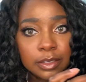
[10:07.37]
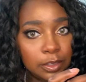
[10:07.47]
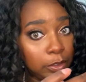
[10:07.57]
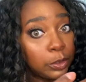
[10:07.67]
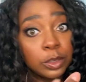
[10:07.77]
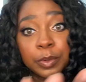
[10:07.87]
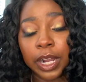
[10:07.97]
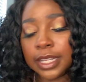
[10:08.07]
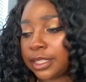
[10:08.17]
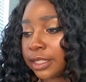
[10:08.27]
True
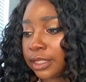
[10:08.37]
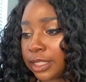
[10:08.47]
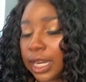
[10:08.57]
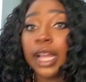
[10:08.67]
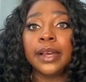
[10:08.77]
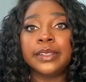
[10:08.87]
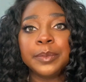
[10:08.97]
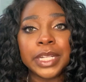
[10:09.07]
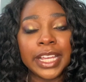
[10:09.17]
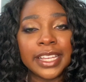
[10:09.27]
Bronze did not come to
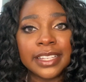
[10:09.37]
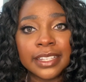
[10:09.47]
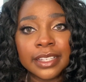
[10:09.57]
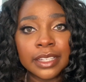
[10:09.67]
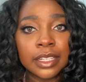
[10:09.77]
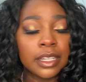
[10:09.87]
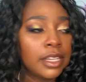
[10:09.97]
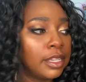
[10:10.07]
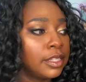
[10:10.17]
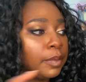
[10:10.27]
play.
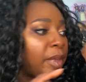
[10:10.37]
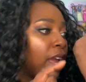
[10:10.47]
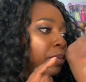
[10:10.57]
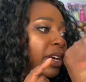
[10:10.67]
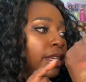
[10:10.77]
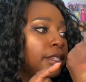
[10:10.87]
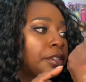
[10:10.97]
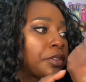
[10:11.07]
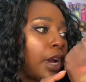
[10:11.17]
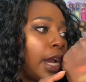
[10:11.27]
So Magma is
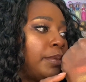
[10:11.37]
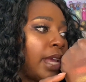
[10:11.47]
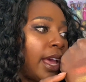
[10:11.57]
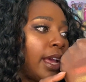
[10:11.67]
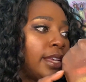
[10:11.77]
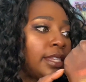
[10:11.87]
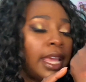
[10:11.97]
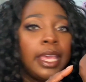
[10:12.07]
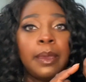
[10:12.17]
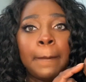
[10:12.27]
described as
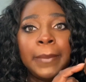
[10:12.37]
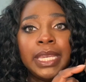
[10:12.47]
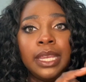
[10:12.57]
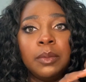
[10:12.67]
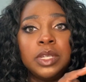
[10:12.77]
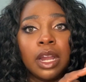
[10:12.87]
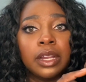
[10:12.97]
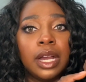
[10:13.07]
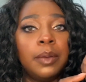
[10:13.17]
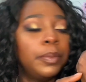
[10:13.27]
a medium dark
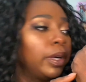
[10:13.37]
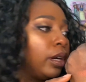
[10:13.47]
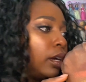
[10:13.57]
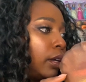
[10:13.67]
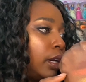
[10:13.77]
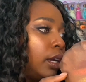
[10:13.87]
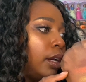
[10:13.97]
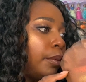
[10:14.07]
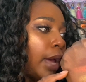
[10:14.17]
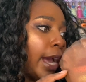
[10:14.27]
umber.
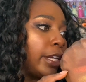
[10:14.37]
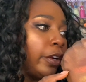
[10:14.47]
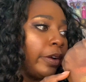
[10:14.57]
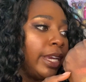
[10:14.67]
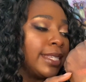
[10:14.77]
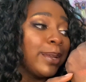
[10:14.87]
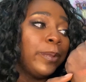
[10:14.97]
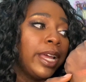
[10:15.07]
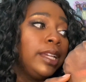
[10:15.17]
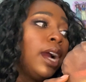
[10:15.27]
High Degree is a
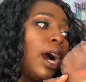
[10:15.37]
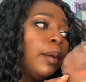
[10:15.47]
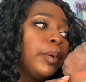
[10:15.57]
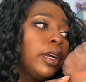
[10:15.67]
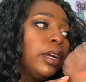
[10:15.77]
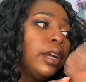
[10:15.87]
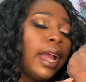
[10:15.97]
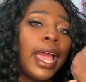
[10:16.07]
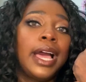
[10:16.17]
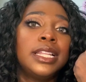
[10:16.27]
red copper.
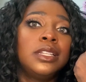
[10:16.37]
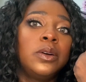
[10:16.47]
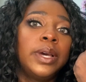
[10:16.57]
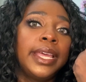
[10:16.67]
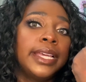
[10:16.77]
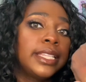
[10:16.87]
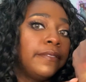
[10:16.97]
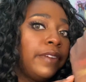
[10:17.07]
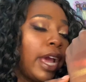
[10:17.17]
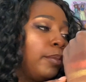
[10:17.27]
Alloy is a
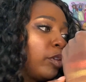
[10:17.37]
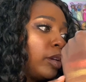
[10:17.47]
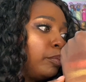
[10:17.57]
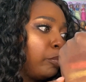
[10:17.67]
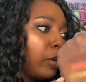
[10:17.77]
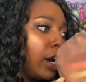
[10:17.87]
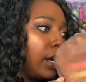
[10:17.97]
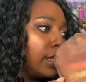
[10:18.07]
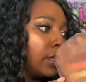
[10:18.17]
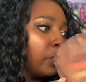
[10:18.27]
vibrant
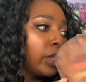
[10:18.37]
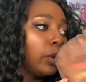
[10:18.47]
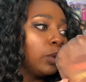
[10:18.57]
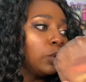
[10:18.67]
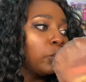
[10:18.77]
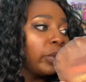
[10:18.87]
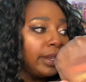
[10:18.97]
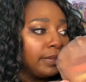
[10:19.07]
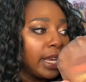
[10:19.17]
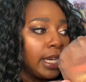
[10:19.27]
bronze with golden
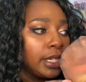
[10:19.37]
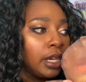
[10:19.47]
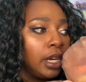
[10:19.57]
reflect.